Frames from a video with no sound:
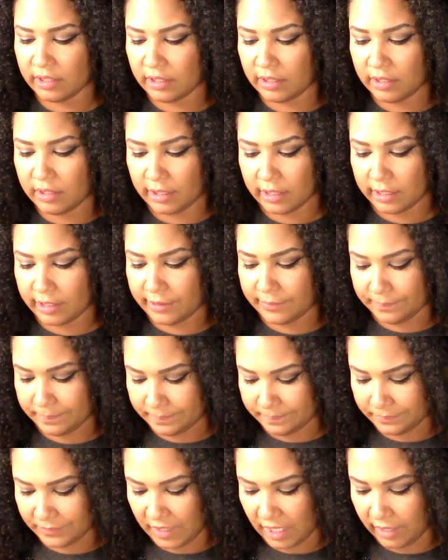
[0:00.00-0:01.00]
good. I
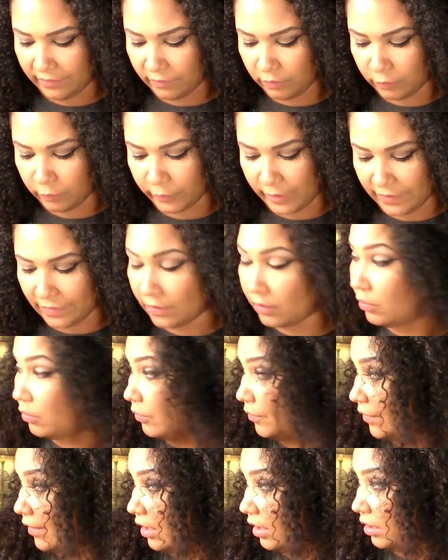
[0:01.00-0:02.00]
haven't read the
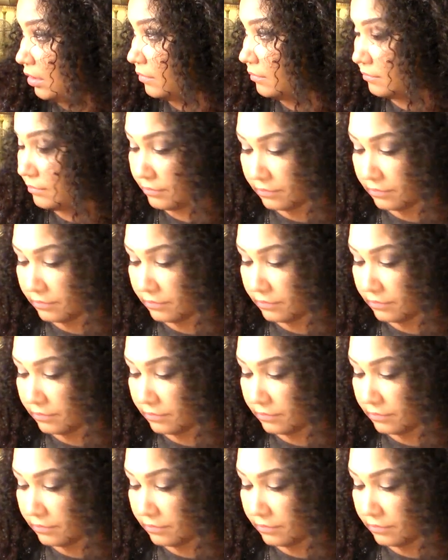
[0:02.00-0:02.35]
whole thing.